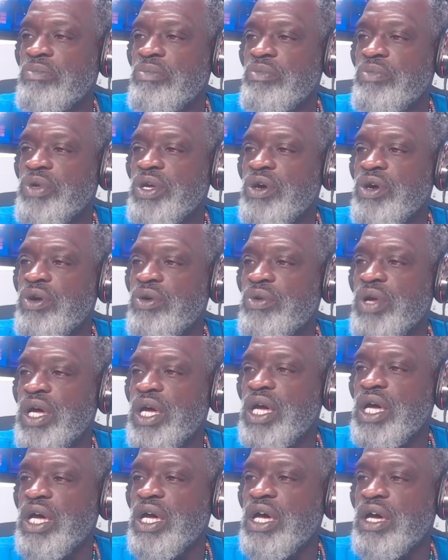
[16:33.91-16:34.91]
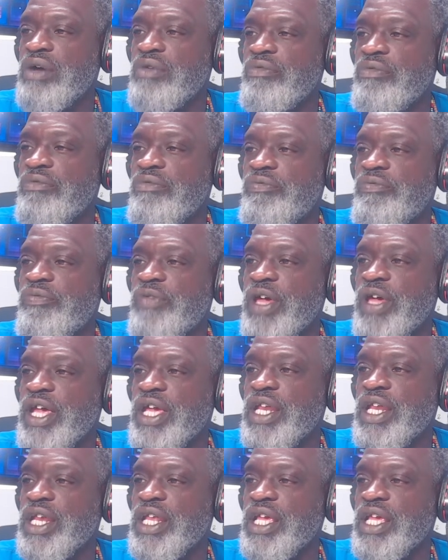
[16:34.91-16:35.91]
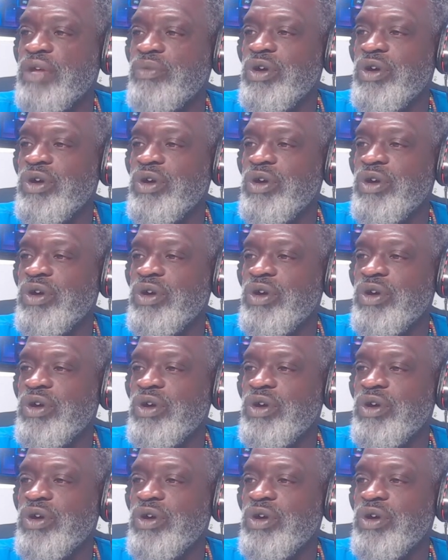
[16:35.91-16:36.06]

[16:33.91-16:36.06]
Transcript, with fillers: we're gonna uh fade it in.